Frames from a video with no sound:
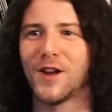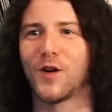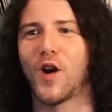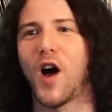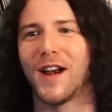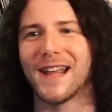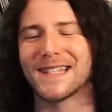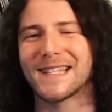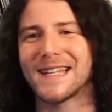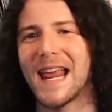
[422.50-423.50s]
here on
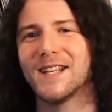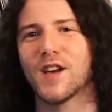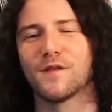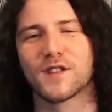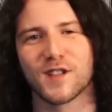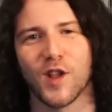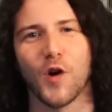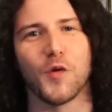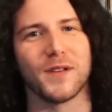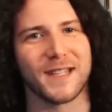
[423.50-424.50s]
State of
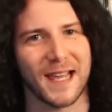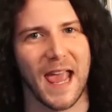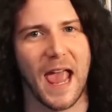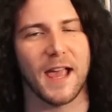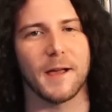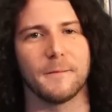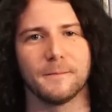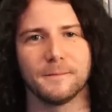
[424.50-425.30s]
Slow Decay.